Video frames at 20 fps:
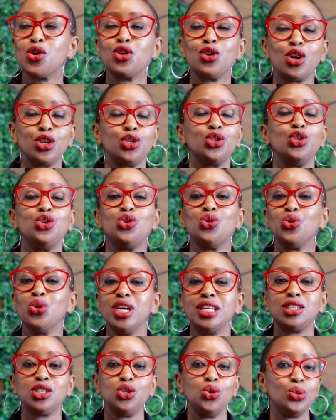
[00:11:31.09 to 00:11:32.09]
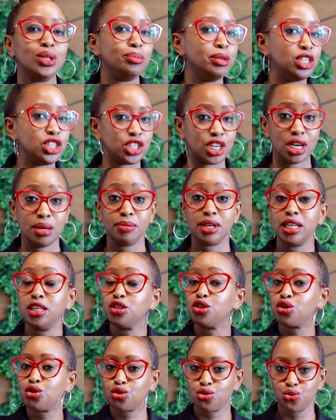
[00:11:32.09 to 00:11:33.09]
not you do it, you will be shamed, and
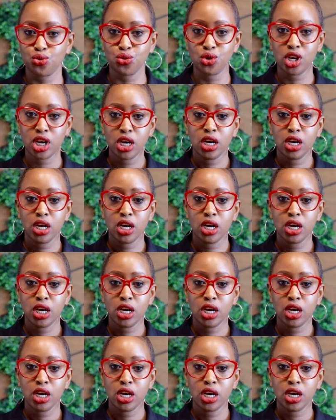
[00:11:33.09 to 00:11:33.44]
it's true.